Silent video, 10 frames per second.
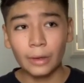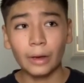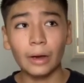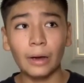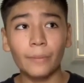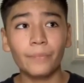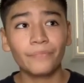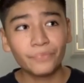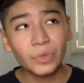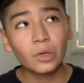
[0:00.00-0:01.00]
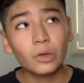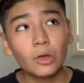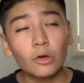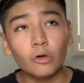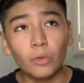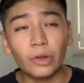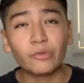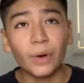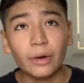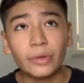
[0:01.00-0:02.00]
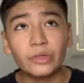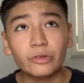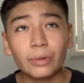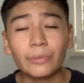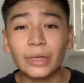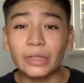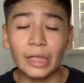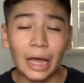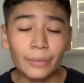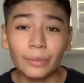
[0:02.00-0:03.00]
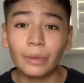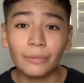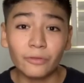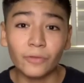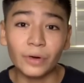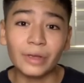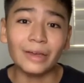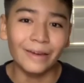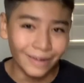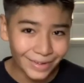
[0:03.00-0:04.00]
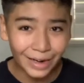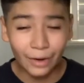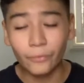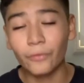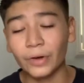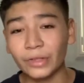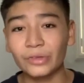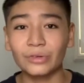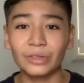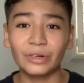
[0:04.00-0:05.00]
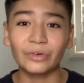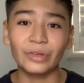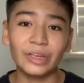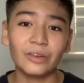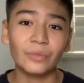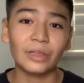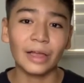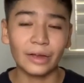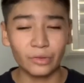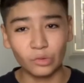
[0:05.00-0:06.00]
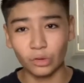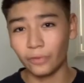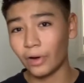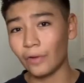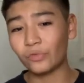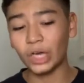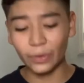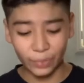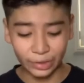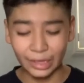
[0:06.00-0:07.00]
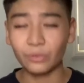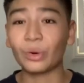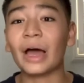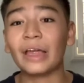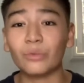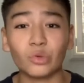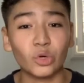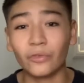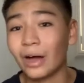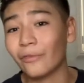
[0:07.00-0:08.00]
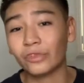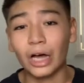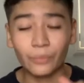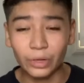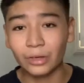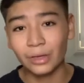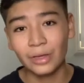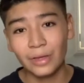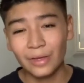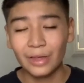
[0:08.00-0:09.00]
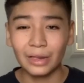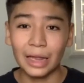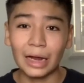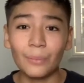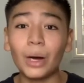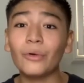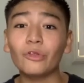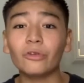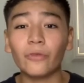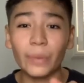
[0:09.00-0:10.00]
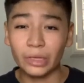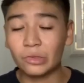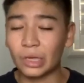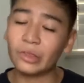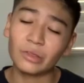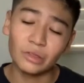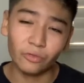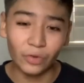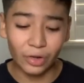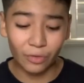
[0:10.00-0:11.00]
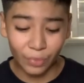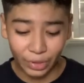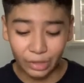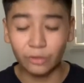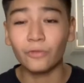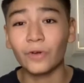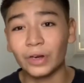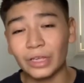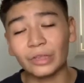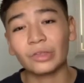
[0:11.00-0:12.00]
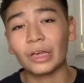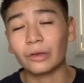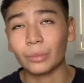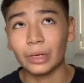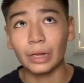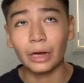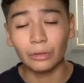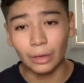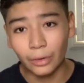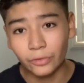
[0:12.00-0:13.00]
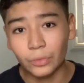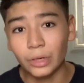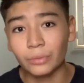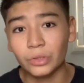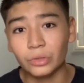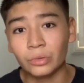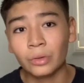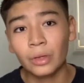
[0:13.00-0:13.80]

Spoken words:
Who inspired me too? Probably Adapt. Adapt's funny. I'm funny too a little. He could be like sort of off topic. That's what I am, sort of off topic. Like I probably don't even make sense in this video, but he's funny as heck, man. I would love to meet him too.